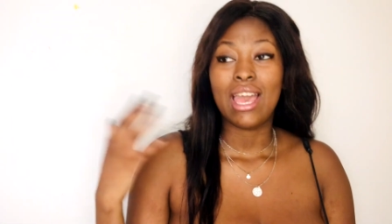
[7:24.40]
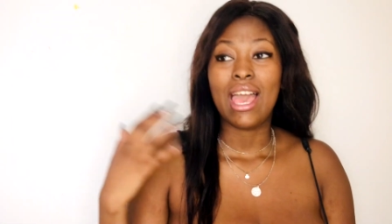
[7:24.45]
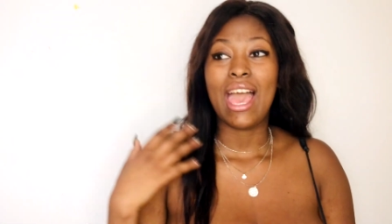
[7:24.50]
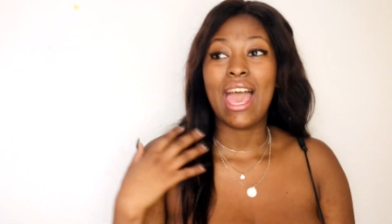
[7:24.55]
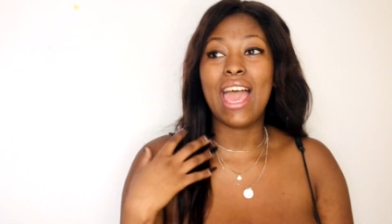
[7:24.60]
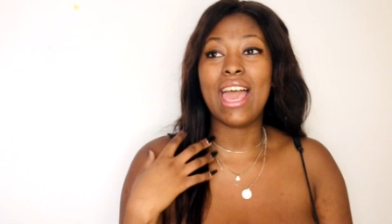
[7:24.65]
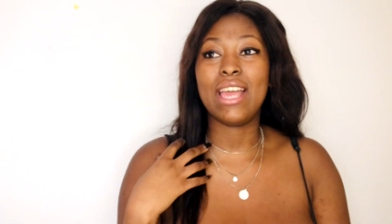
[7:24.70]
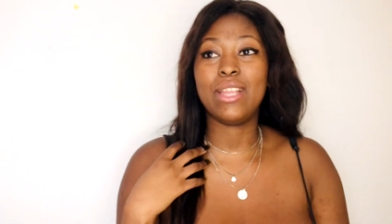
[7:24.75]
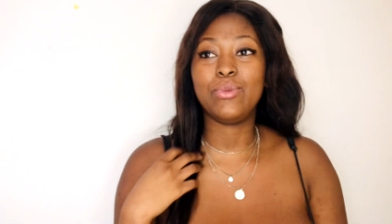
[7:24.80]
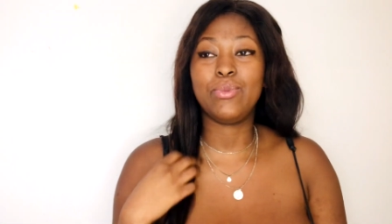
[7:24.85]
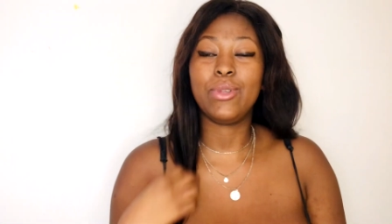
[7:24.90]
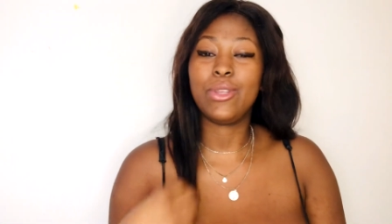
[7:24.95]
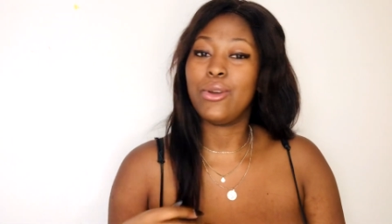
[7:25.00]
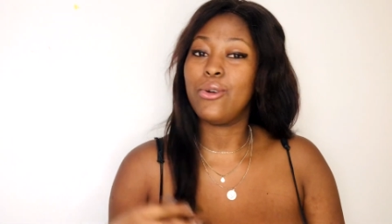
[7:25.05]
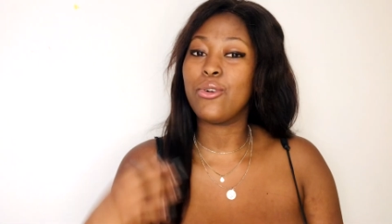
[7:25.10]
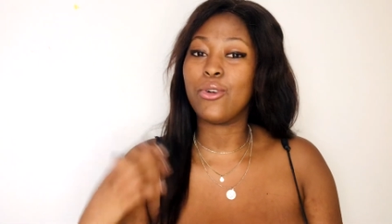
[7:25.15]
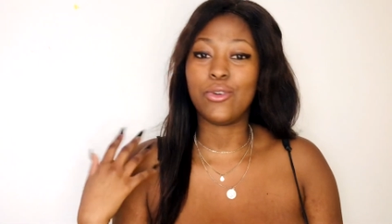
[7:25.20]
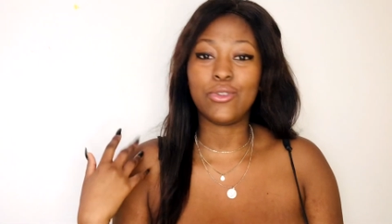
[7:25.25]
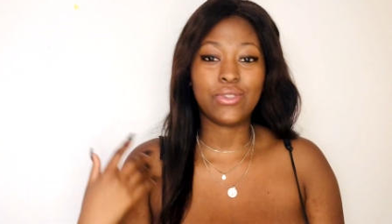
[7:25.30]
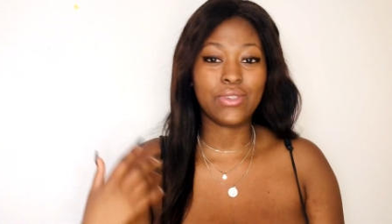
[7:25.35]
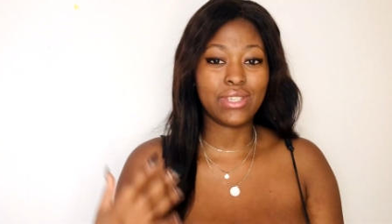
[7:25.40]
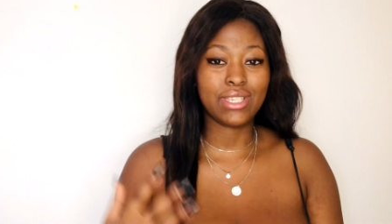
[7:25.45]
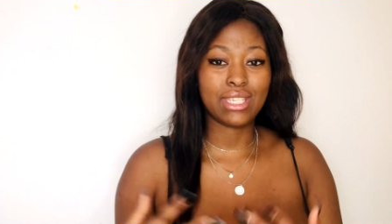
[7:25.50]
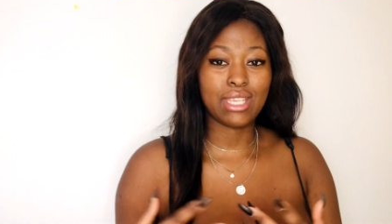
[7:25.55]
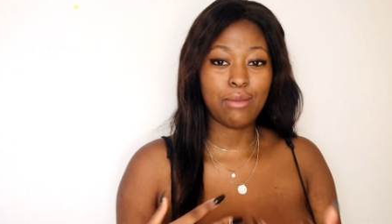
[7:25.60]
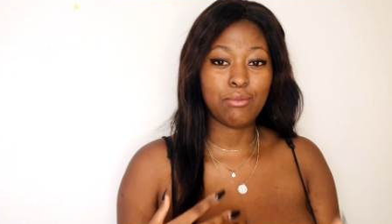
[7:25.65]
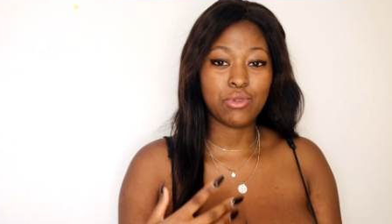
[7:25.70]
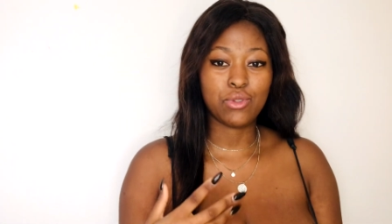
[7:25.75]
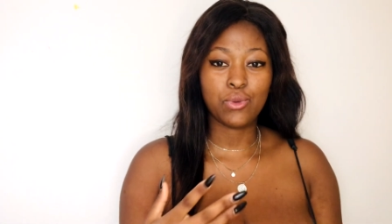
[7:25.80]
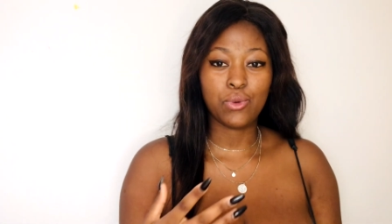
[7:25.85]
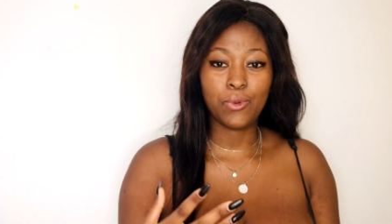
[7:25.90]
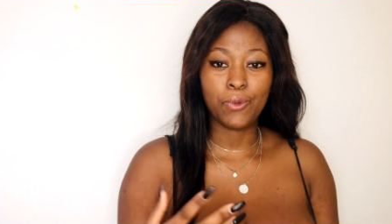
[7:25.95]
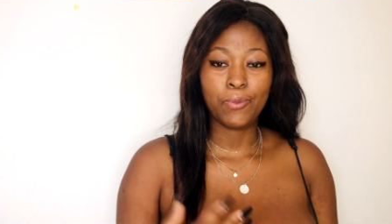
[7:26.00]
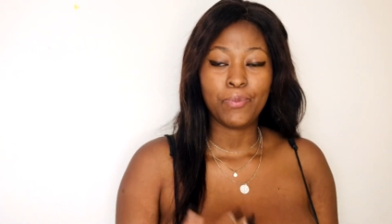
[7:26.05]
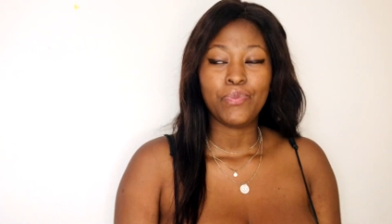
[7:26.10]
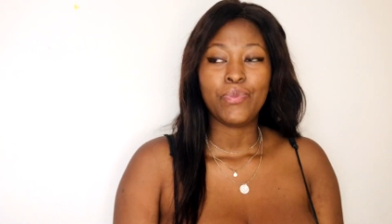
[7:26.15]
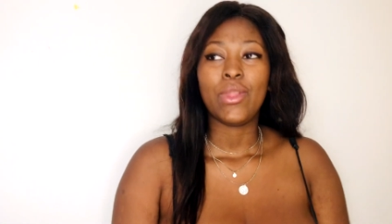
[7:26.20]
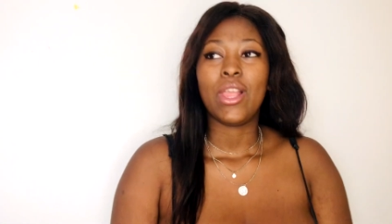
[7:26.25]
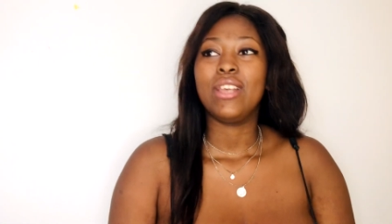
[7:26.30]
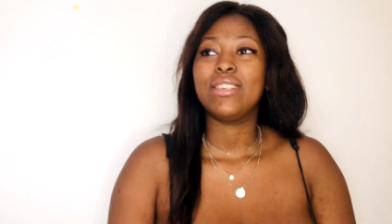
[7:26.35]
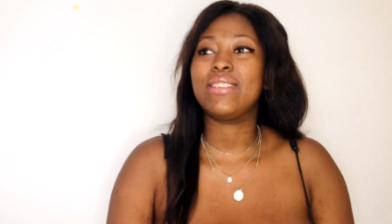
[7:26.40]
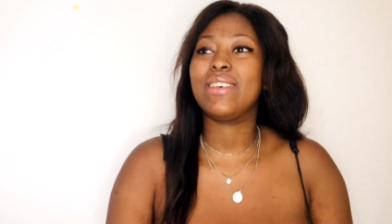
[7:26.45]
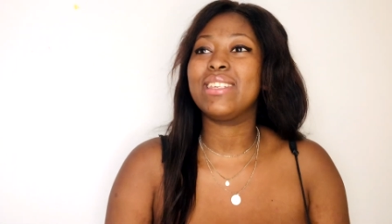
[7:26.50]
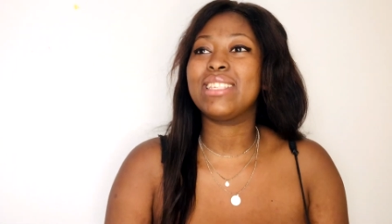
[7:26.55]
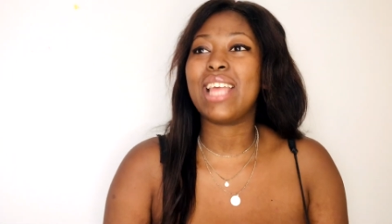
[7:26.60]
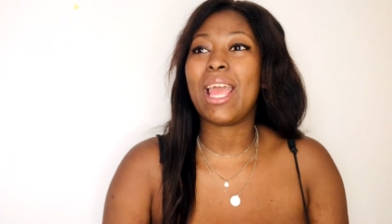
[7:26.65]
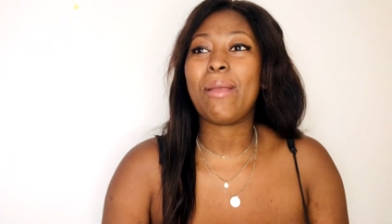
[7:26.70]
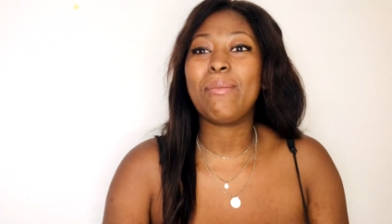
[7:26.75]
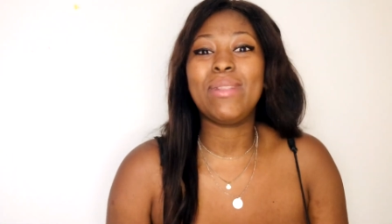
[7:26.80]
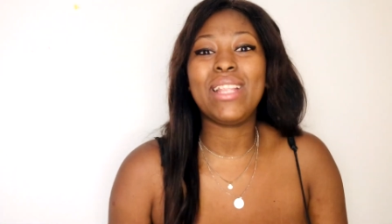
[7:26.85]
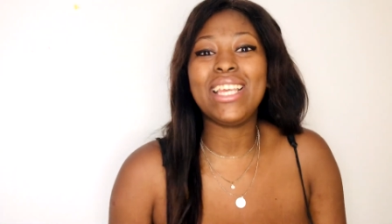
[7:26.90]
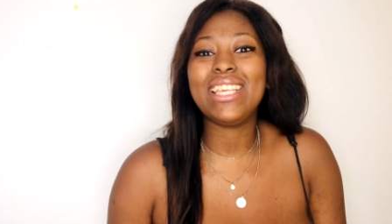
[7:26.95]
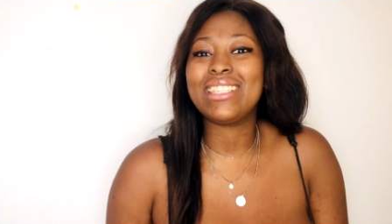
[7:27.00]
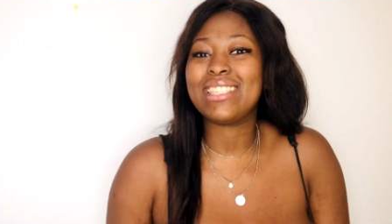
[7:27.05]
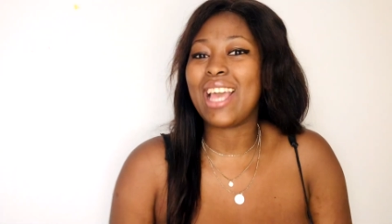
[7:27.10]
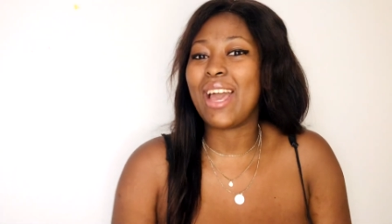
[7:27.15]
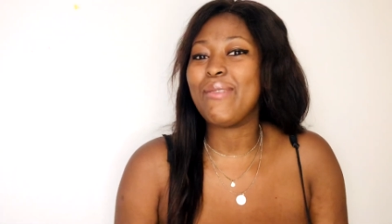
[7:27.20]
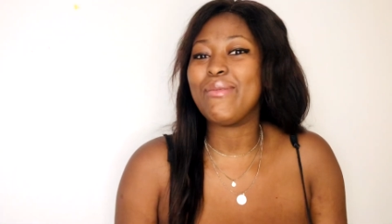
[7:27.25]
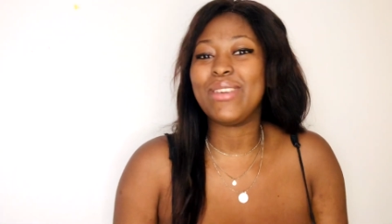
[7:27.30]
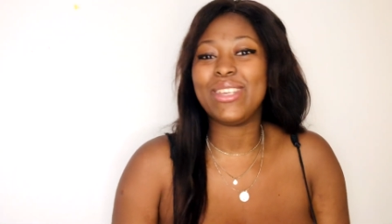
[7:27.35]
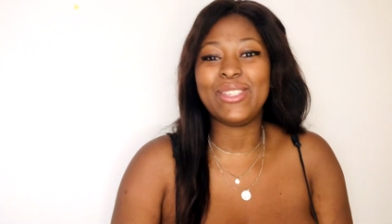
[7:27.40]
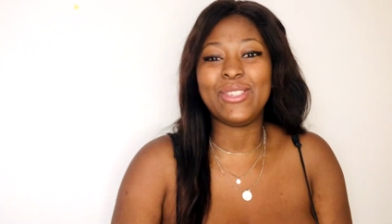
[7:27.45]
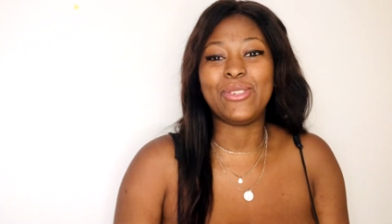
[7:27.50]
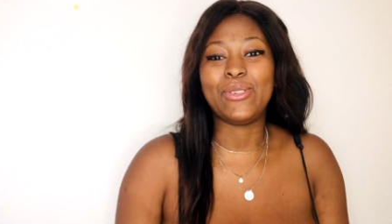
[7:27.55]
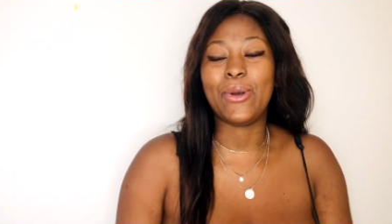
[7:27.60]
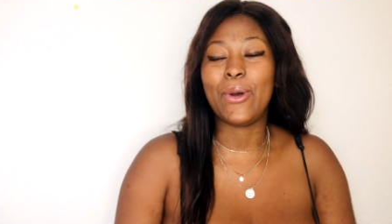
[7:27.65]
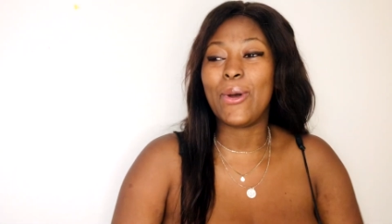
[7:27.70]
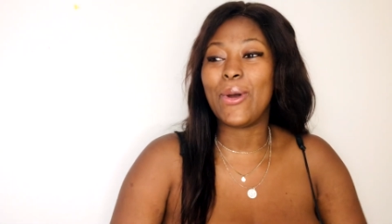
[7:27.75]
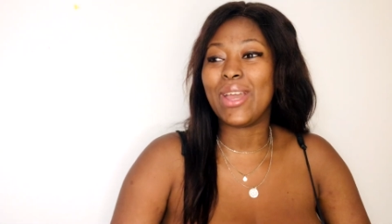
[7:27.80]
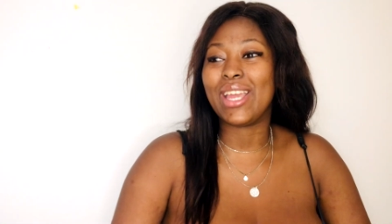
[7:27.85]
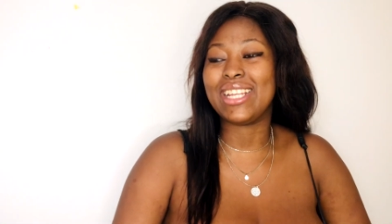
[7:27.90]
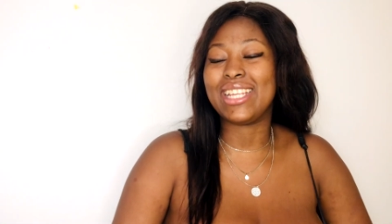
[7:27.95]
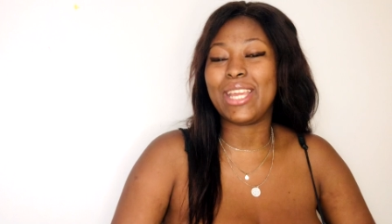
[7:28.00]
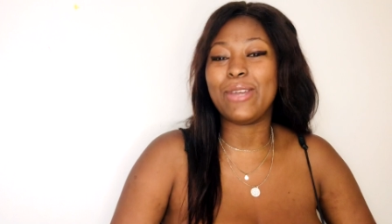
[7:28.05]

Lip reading: and we don't go to the same school. So I was like, please come and join.